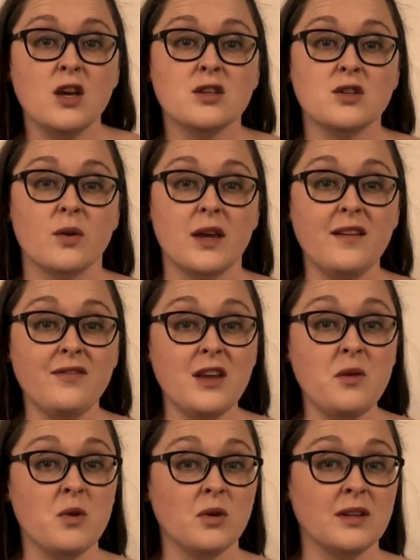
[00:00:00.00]
So if they
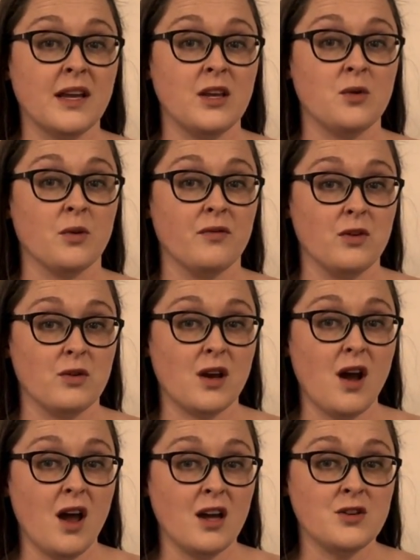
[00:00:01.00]
won't let you review the
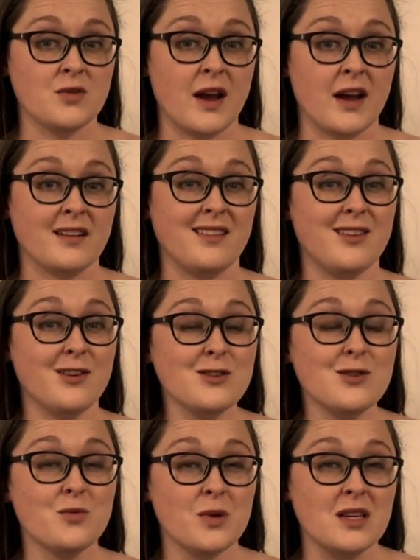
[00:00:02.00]
contract, there's
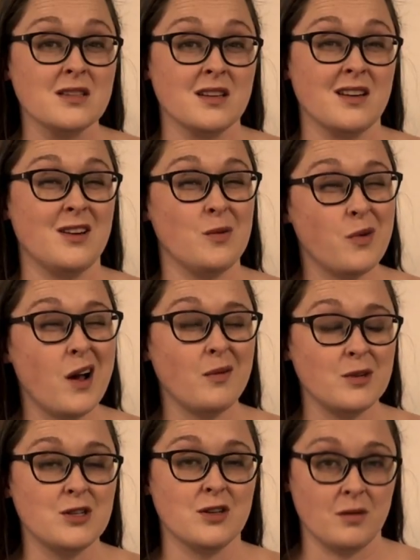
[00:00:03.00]
a reason, and you
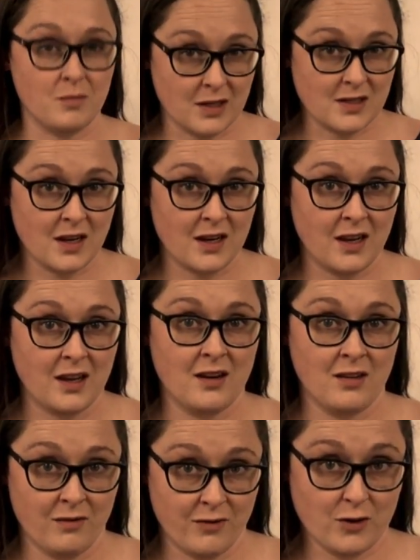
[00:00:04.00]
probably shouldn't be signing it
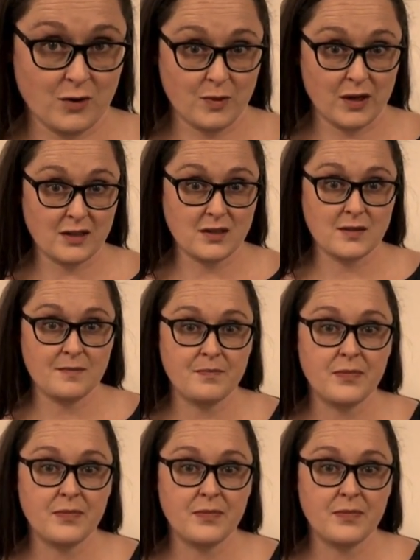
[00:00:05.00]
in the first place.